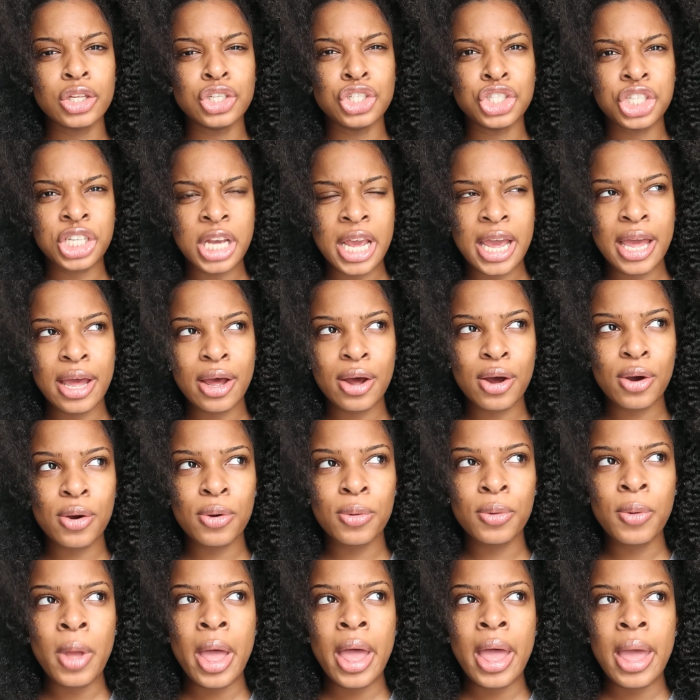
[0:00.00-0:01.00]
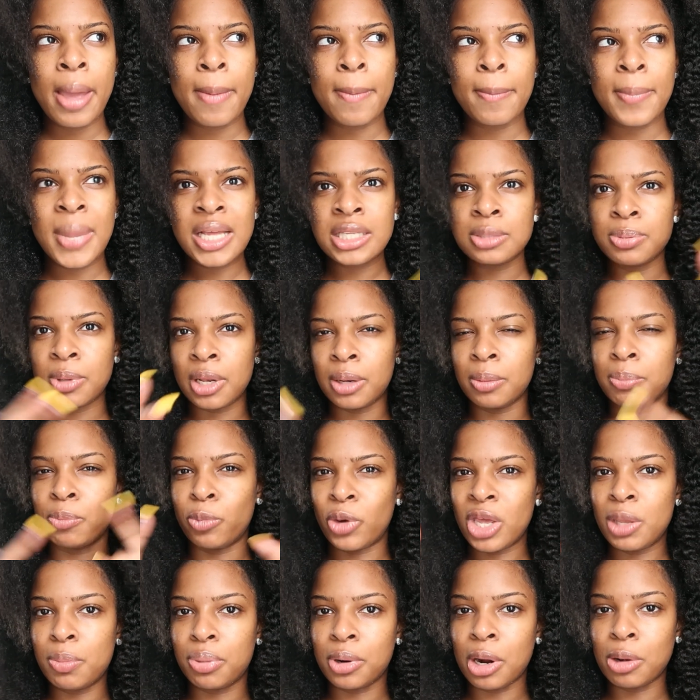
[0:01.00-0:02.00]
Gel mixed with
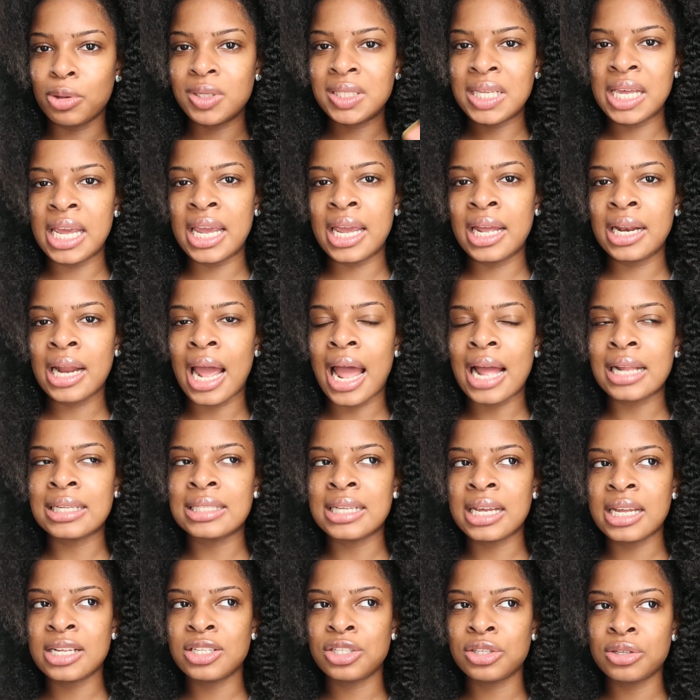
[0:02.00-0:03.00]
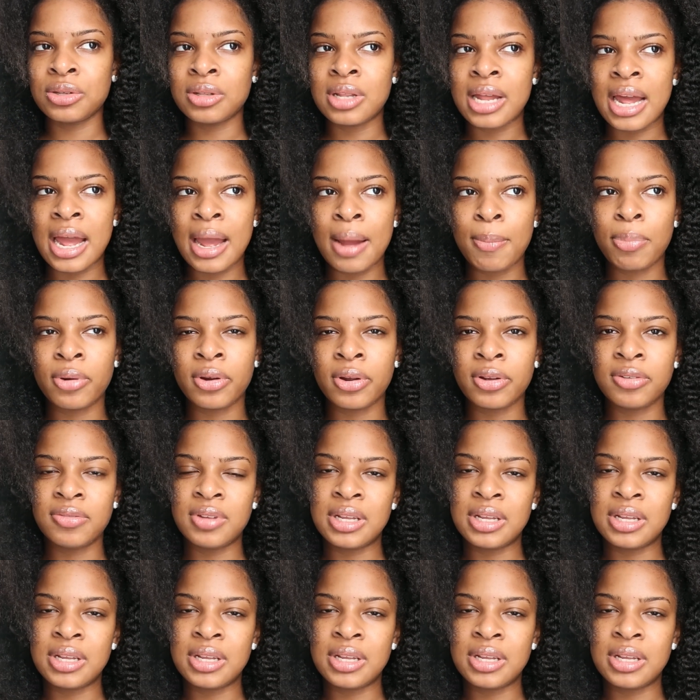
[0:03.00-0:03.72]
wheat protein. I did do that.